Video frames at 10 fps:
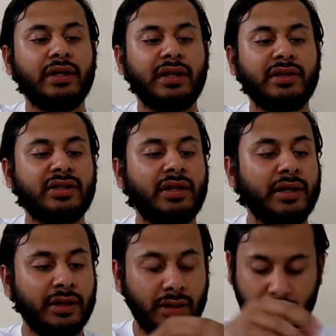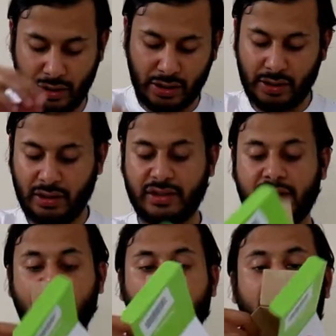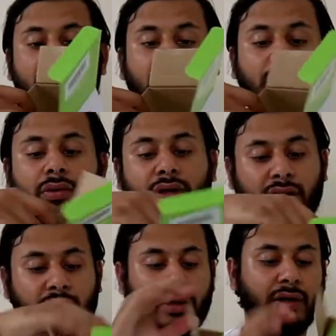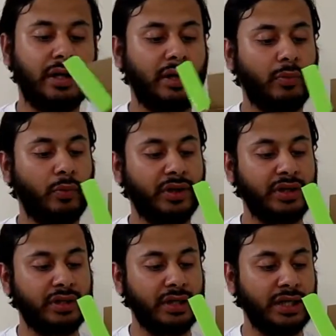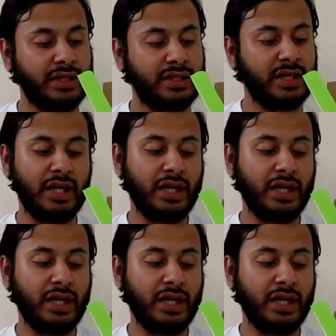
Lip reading: inside. Let's take a look at what it does.